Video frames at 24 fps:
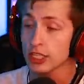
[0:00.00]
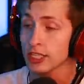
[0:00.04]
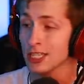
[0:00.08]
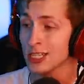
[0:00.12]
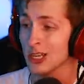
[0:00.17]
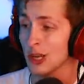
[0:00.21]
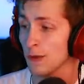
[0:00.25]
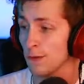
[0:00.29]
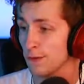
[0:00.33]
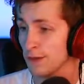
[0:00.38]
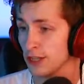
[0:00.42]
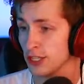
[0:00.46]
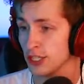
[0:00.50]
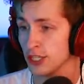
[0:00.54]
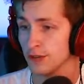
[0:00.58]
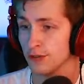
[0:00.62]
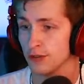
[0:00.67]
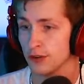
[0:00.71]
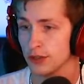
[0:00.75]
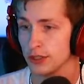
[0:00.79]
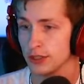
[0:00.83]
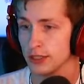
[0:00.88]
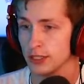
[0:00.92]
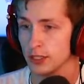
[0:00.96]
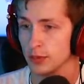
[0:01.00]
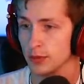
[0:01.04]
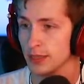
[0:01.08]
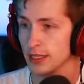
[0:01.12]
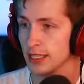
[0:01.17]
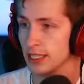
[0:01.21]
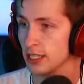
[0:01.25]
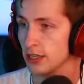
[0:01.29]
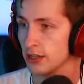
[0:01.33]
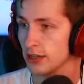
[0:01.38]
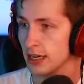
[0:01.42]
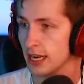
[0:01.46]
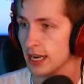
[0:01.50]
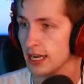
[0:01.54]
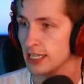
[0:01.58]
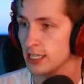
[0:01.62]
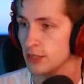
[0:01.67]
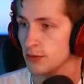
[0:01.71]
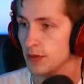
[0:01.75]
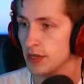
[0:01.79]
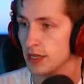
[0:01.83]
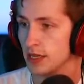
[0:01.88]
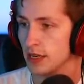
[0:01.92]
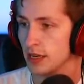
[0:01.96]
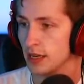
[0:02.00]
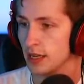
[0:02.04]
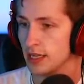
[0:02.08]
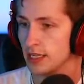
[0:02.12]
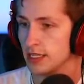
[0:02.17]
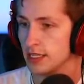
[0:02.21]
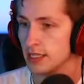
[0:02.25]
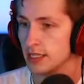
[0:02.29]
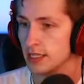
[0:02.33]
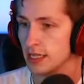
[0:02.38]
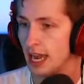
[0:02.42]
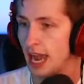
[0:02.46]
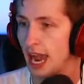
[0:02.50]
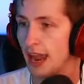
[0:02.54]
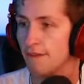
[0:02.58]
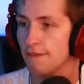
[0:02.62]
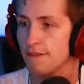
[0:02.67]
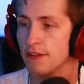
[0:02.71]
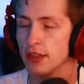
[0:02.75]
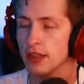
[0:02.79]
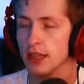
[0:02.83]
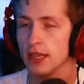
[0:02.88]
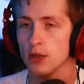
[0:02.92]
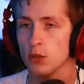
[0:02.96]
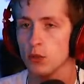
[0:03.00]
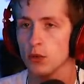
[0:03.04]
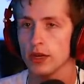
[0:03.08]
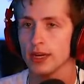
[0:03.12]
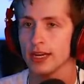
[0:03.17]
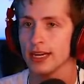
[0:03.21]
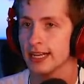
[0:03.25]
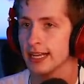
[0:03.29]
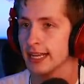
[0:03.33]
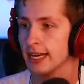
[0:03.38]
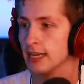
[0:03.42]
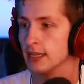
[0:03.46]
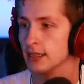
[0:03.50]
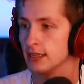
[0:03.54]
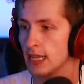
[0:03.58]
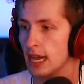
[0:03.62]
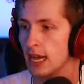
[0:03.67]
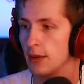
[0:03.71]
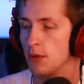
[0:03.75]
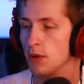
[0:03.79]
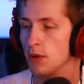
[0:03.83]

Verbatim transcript: gonna go fishing for a little bit here, guys, because I feel like we're gonna get a lot